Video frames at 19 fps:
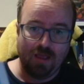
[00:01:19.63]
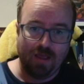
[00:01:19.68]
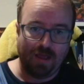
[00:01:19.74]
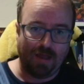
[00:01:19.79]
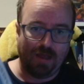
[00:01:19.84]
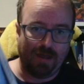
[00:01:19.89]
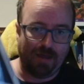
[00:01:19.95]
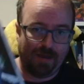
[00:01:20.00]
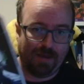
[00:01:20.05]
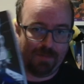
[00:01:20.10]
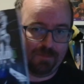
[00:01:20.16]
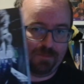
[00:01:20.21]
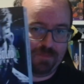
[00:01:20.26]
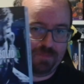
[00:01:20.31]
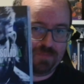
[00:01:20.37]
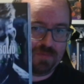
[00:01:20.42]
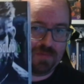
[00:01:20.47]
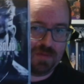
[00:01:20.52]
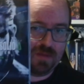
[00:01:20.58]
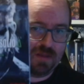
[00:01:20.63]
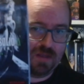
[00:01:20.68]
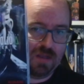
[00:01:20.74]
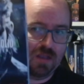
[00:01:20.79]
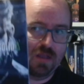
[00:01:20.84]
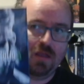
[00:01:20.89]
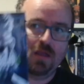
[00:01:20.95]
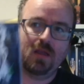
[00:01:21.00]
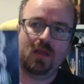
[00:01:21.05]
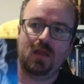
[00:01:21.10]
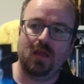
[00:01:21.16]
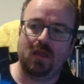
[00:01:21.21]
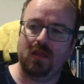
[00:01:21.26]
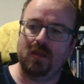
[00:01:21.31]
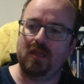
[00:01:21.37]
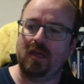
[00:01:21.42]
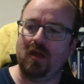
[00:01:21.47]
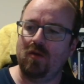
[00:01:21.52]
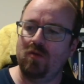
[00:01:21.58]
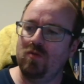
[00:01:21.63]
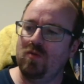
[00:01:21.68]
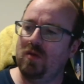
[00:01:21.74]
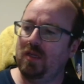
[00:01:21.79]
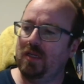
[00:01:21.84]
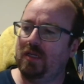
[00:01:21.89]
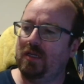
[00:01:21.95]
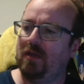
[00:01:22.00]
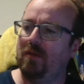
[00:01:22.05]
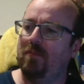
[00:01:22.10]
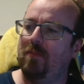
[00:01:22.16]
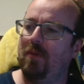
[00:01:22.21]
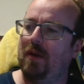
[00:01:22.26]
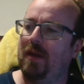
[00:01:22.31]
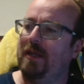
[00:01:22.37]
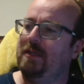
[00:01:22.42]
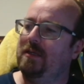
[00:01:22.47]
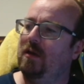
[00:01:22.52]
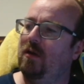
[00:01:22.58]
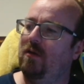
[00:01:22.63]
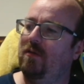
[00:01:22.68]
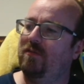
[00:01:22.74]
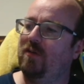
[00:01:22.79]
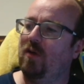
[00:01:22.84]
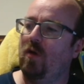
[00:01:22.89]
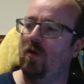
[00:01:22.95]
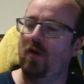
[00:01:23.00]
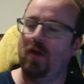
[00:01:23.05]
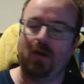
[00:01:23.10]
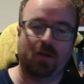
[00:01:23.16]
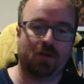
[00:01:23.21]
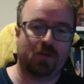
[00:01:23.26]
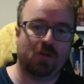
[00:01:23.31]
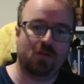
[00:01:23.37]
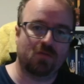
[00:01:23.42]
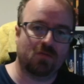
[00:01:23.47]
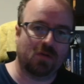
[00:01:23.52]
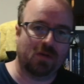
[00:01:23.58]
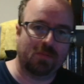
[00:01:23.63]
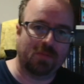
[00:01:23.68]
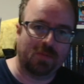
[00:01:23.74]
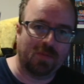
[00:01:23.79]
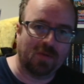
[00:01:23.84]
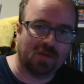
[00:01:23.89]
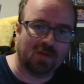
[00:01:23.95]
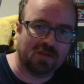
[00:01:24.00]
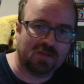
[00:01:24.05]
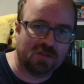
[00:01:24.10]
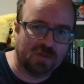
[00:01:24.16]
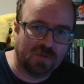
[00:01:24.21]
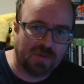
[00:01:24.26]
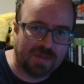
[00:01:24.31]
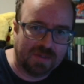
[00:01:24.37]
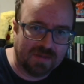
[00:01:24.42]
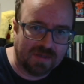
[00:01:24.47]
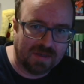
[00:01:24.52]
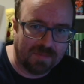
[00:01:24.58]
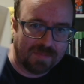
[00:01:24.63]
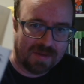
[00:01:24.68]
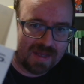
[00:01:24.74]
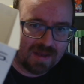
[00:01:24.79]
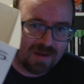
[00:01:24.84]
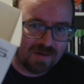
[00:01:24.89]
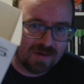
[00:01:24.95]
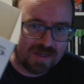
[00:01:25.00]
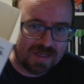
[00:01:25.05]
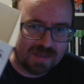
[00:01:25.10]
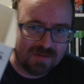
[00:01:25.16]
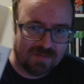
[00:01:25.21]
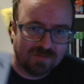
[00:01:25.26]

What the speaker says: The only complaint I've got, and I couldn't really be bothered to do anything about it,